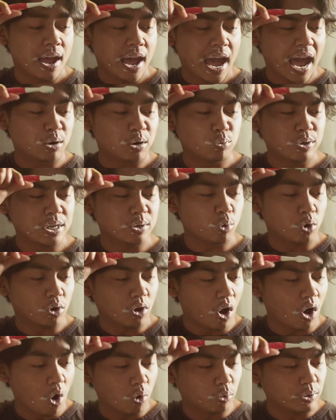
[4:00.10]
open,
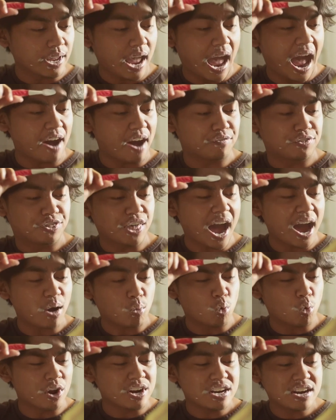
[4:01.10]
and we will only
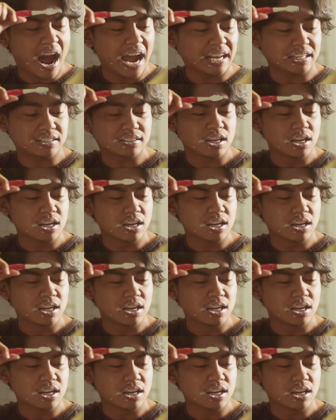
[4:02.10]
have that